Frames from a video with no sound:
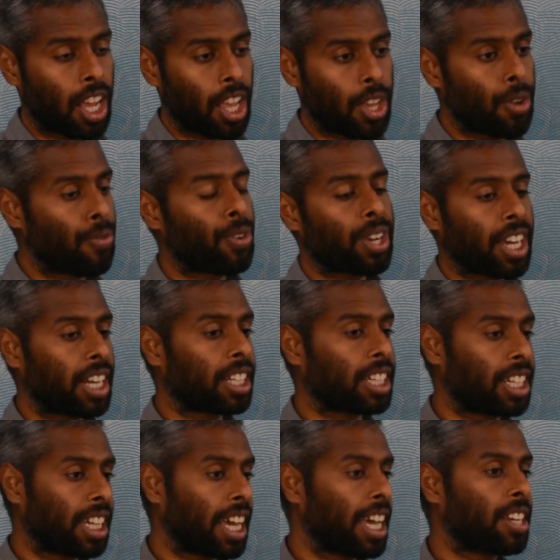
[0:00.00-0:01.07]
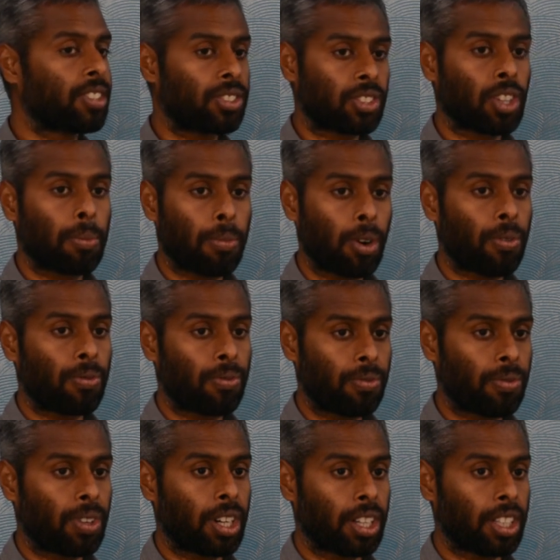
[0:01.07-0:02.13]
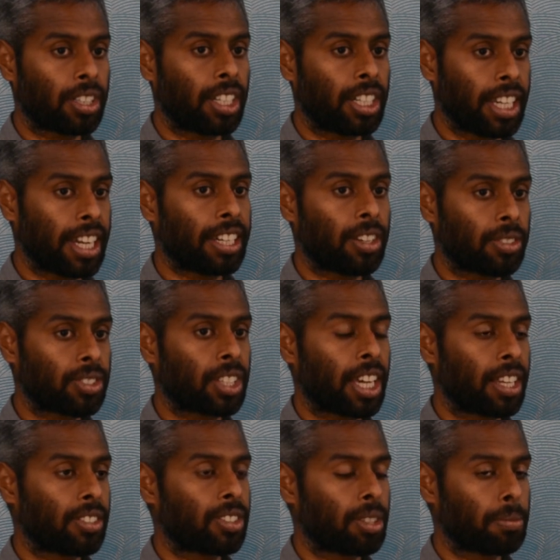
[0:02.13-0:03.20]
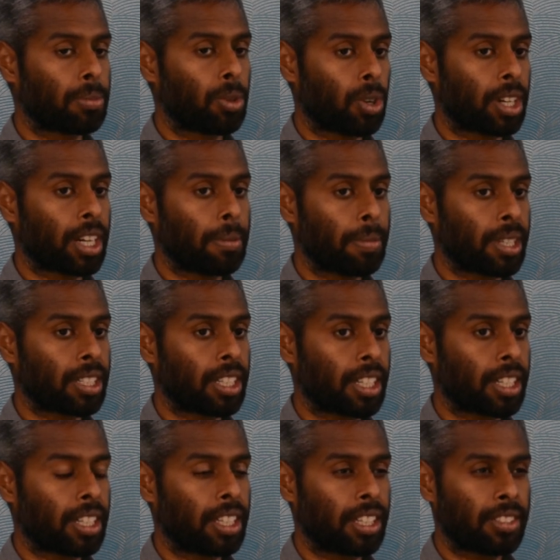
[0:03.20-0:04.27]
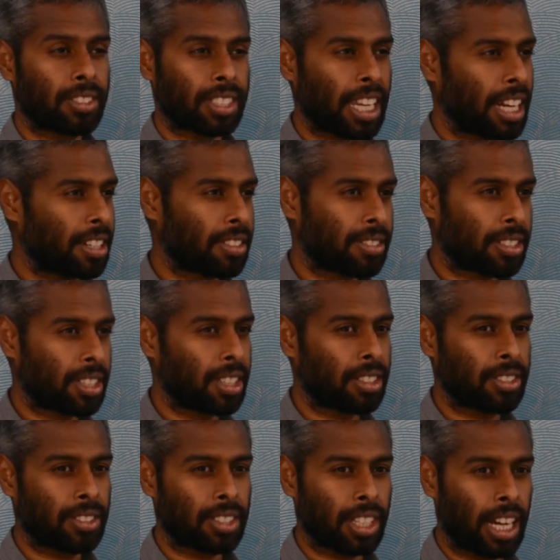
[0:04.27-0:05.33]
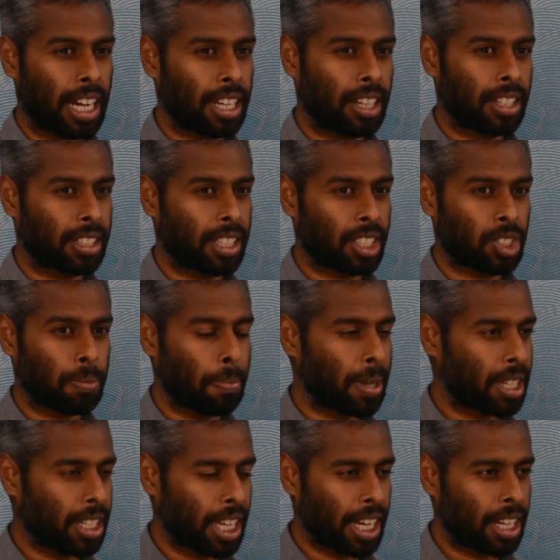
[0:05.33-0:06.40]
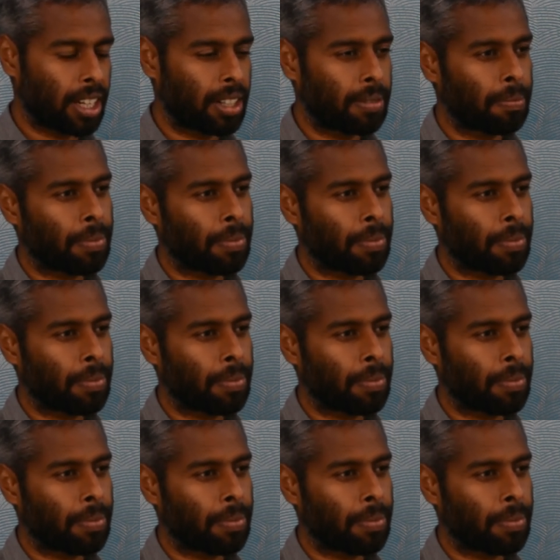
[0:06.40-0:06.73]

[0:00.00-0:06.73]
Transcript: If you can gain some of uh, the data science and programming techniques, statistics, analytics, big data,